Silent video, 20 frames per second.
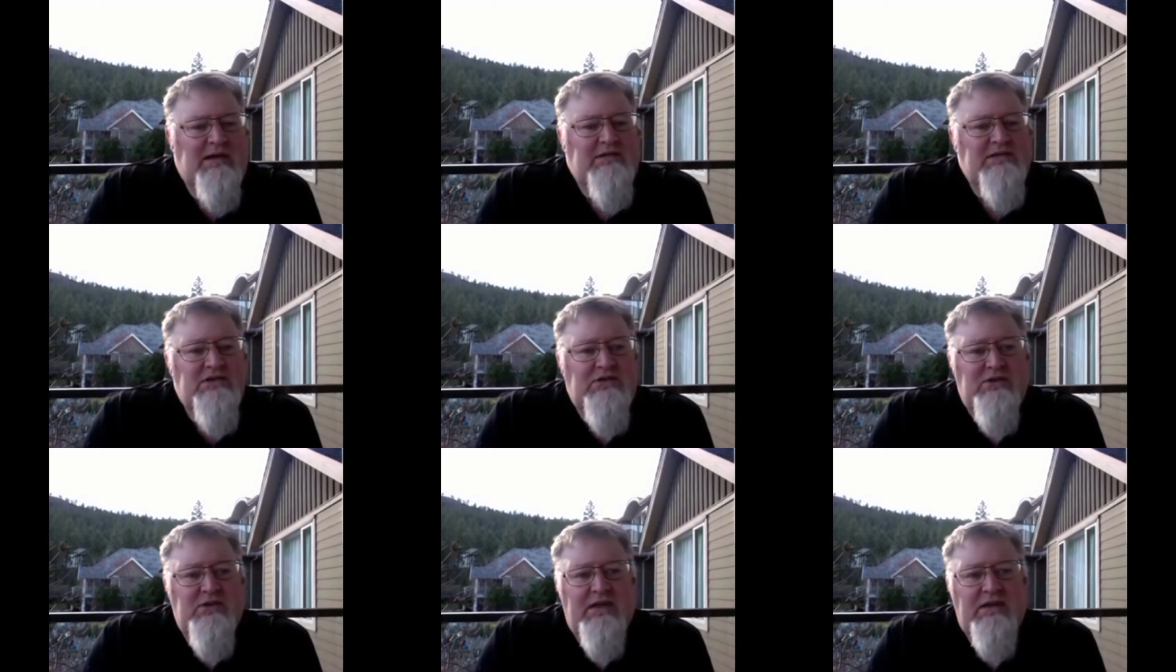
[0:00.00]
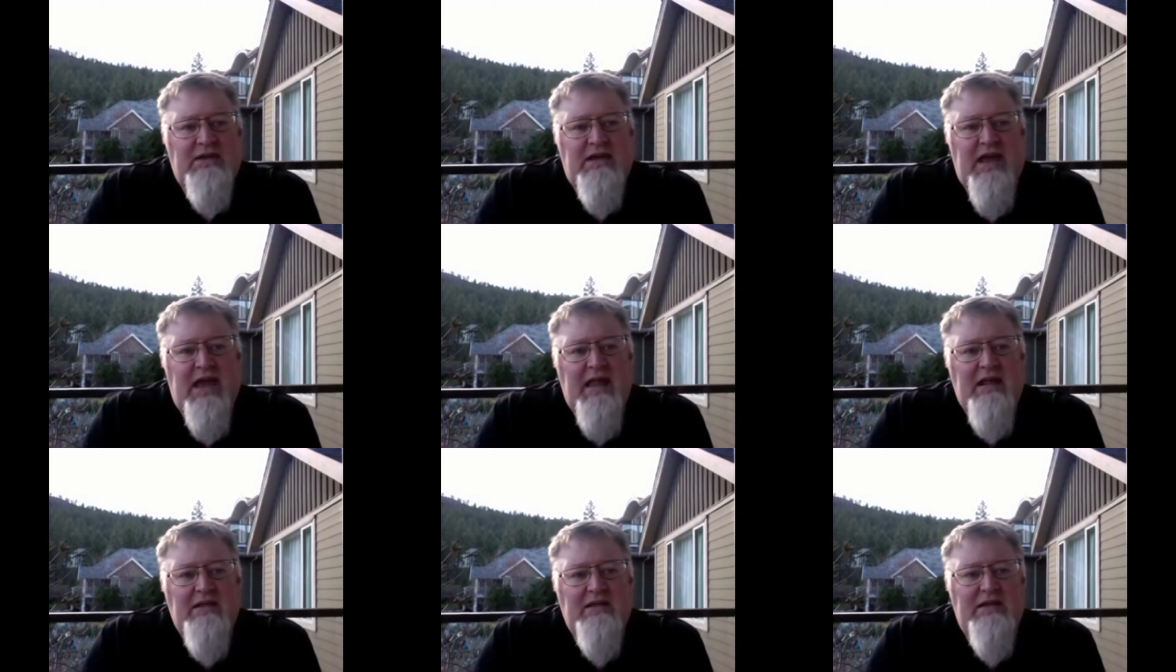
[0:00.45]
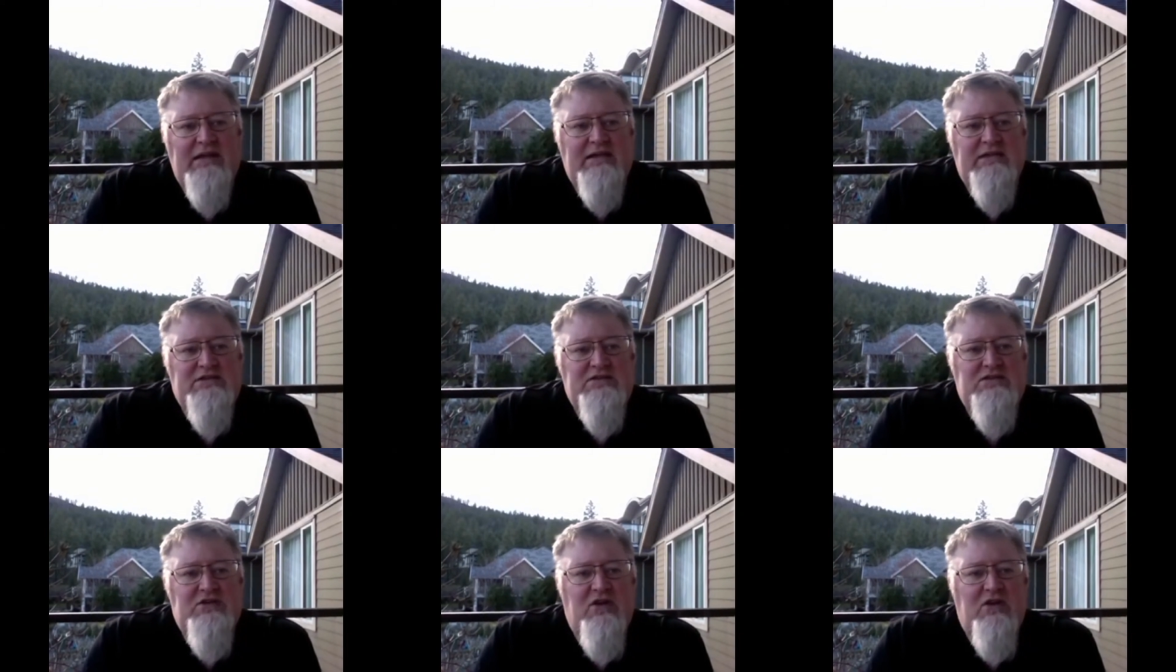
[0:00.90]
remind you that the
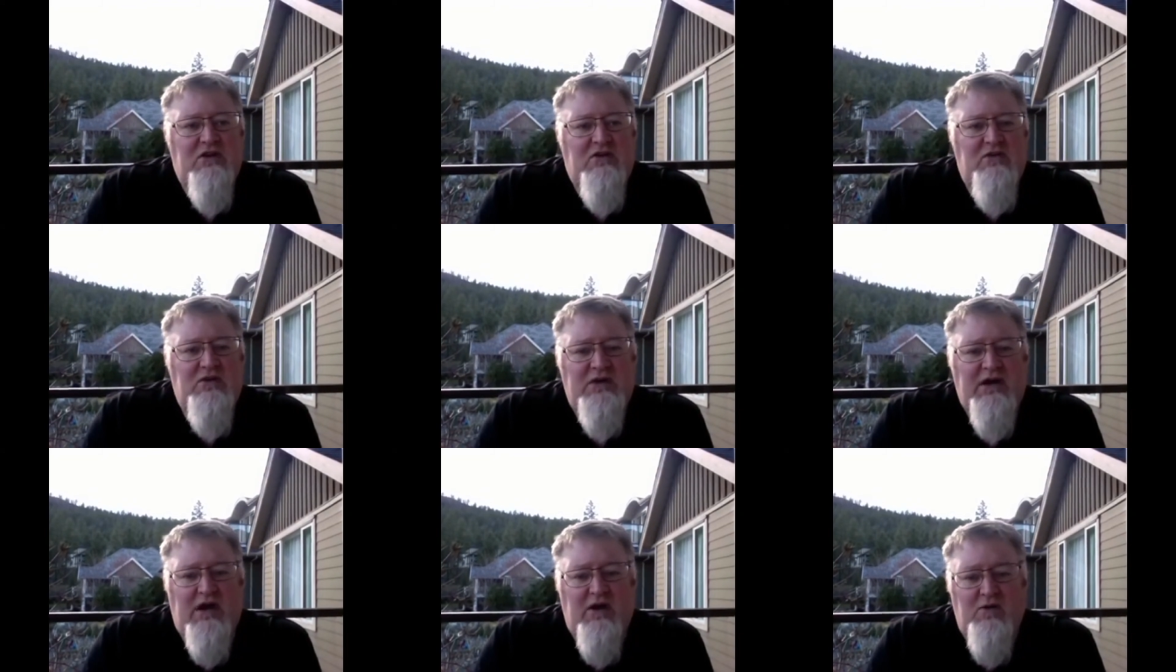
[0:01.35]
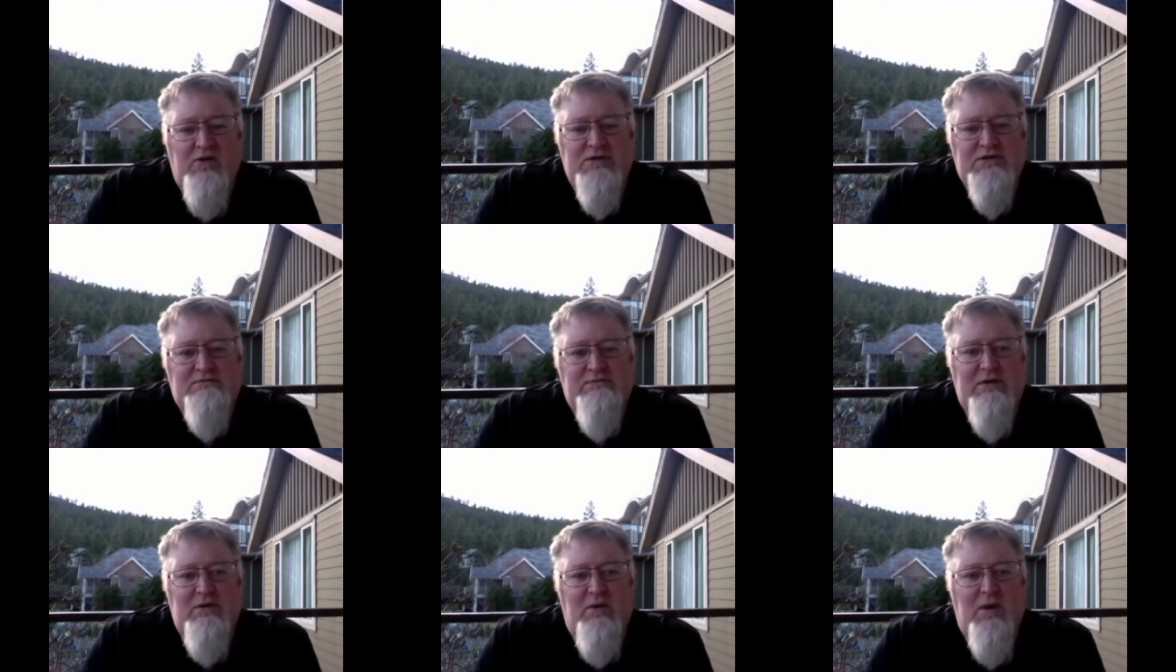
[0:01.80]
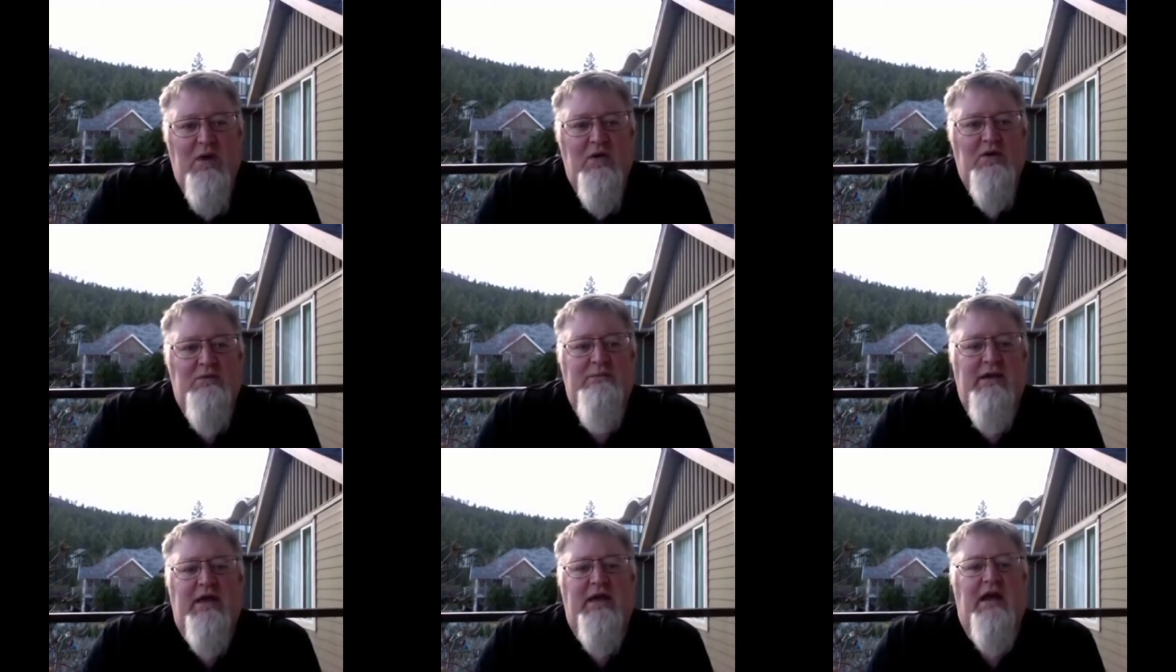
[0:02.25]
Galileans are not going to always be
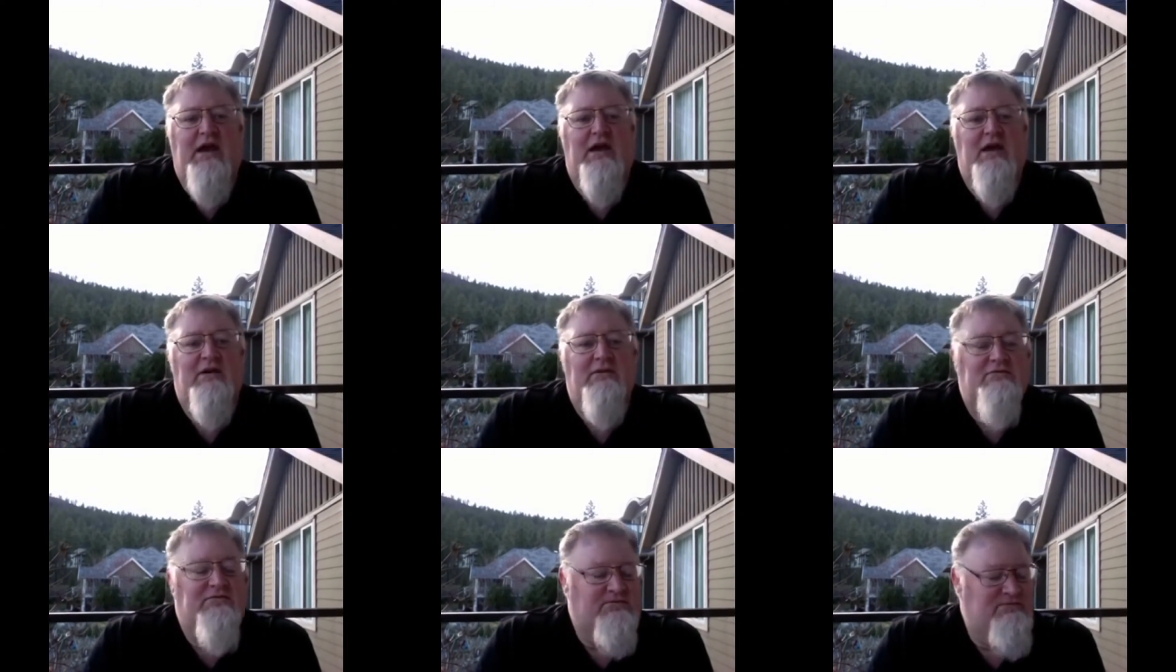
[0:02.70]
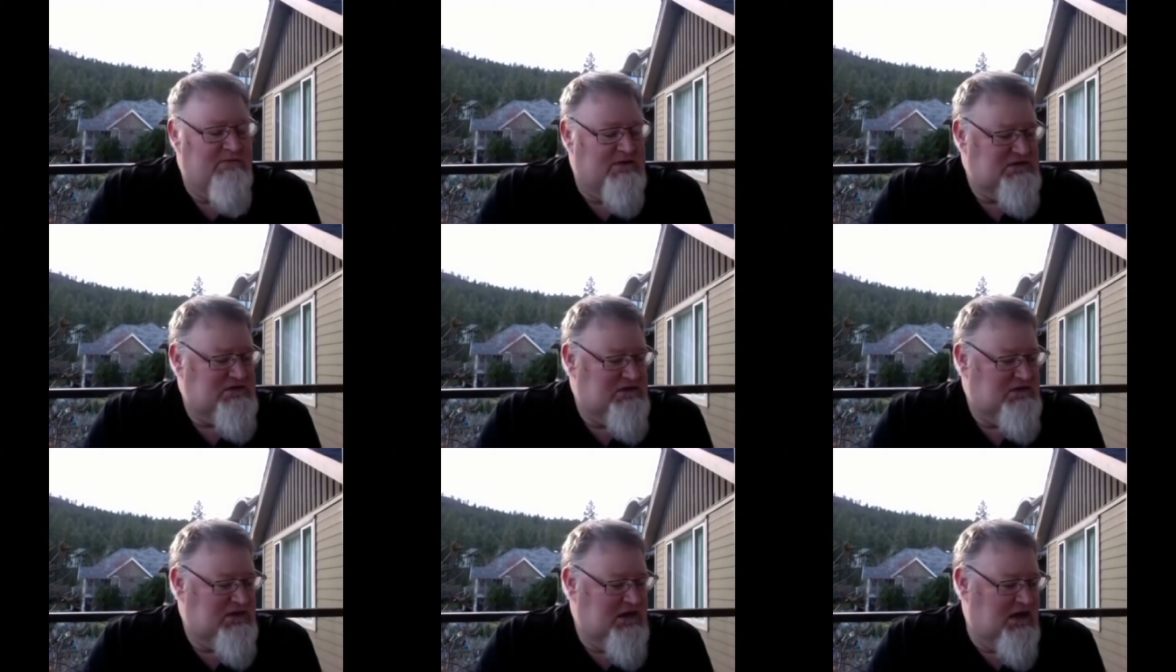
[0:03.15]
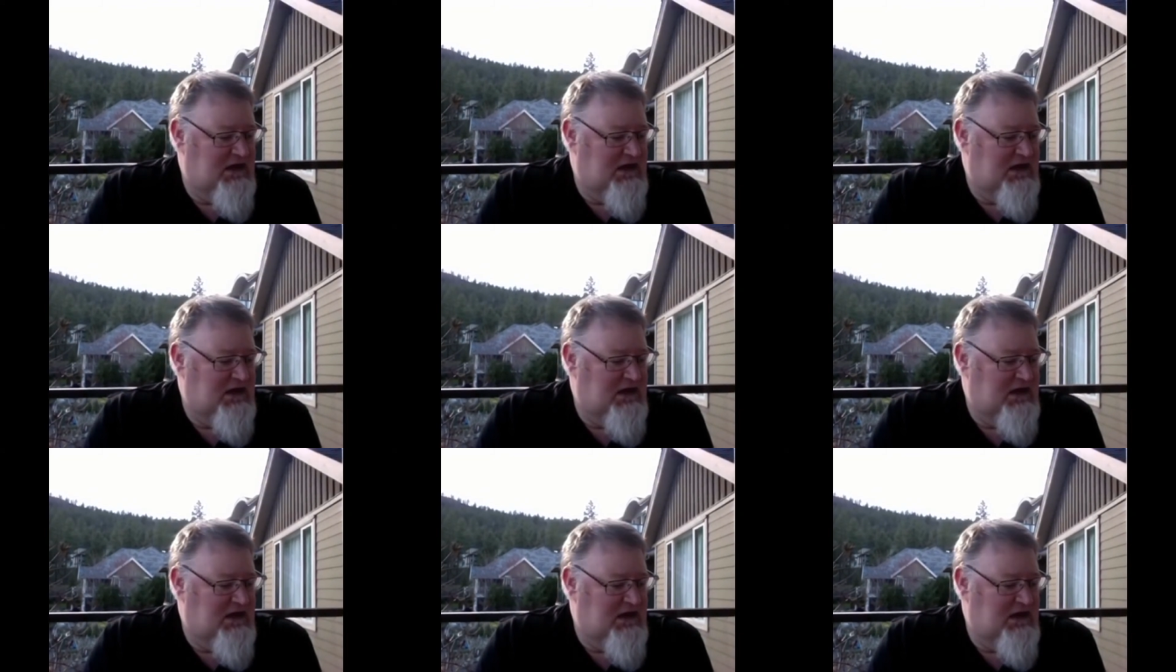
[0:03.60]
welcoming of,
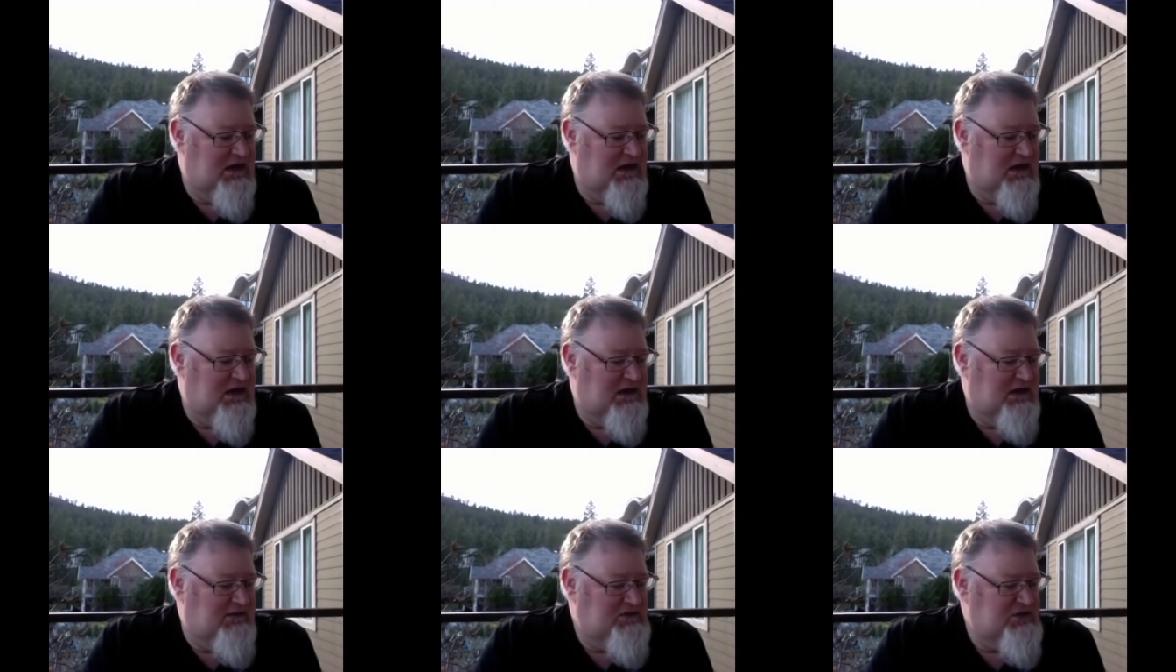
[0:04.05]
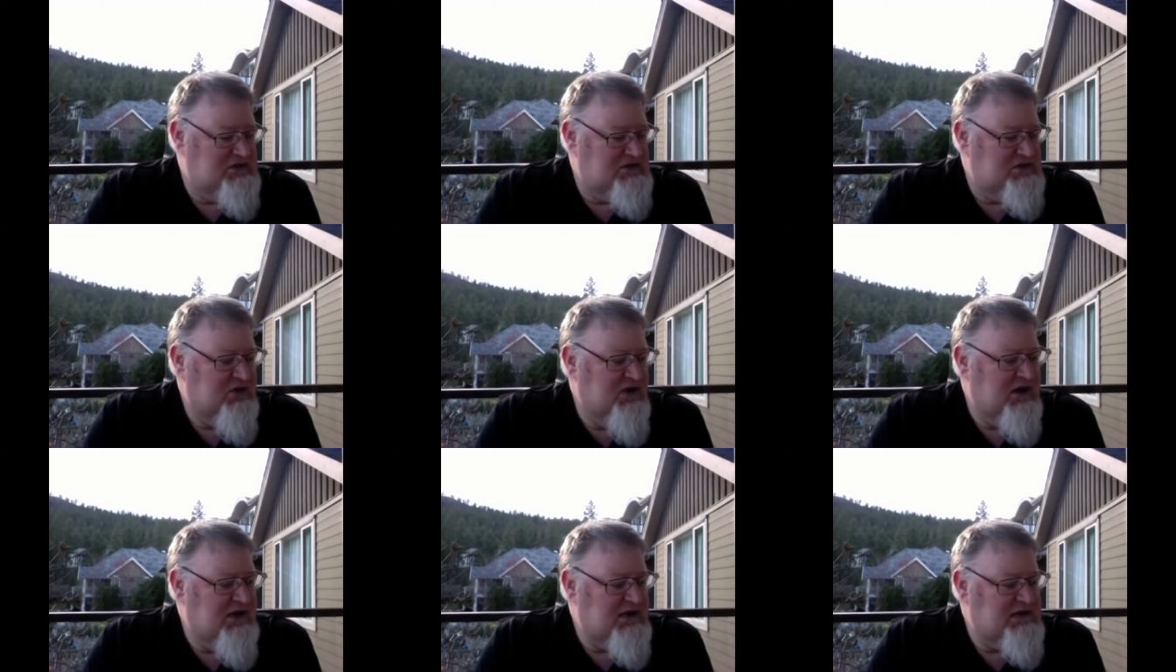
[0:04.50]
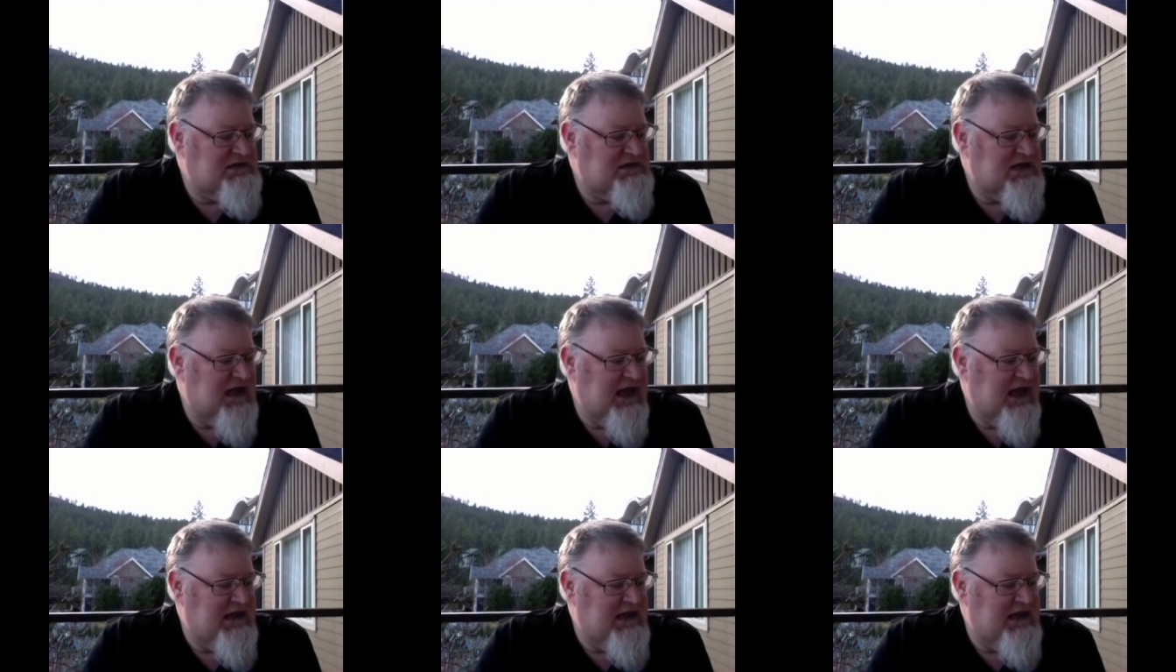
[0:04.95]
uh, of Jesus Christ.
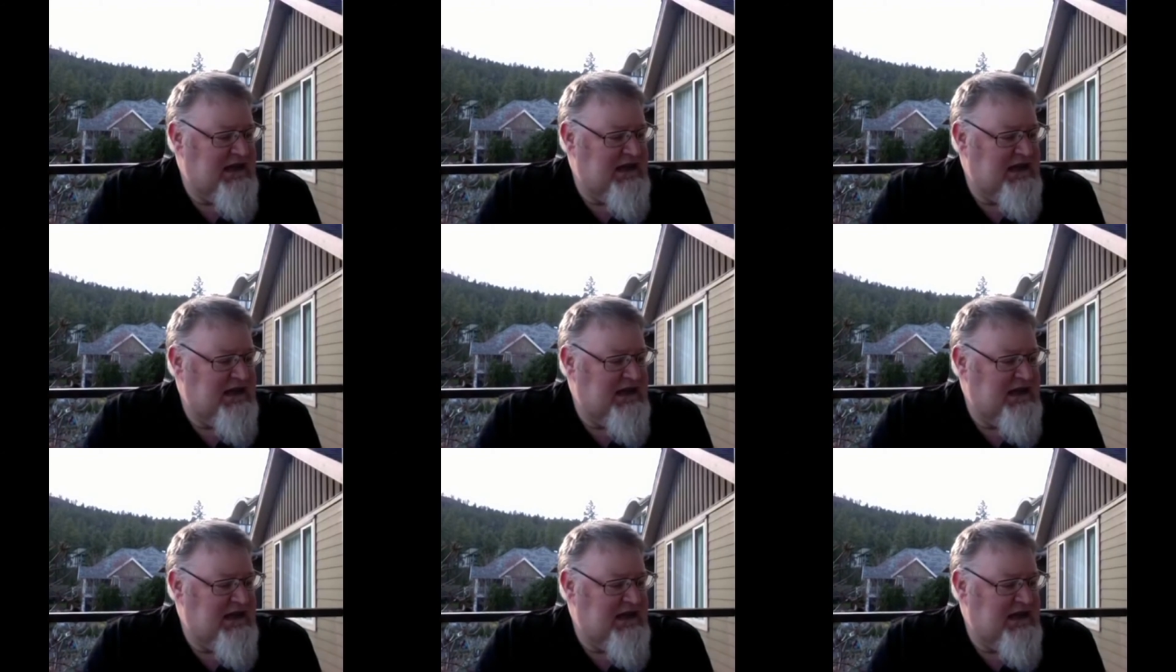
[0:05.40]
And